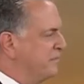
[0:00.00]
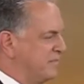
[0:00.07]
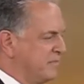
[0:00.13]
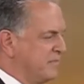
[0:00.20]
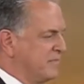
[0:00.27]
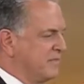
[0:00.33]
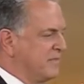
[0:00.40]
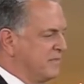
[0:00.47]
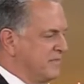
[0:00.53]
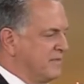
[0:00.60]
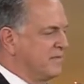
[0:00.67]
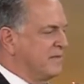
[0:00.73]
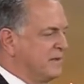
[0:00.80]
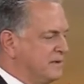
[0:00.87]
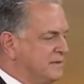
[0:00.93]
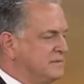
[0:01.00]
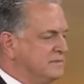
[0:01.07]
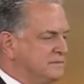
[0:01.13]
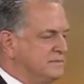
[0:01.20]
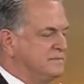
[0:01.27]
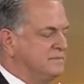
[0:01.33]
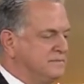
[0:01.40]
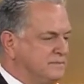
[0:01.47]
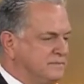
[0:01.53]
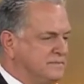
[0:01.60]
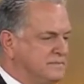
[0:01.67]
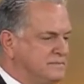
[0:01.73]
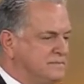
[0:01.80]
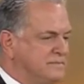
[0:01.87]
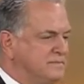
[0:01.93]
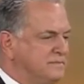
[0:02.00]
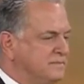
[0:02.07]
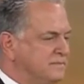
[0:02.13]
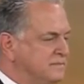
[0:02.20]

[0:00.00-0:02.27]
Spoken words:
(silent)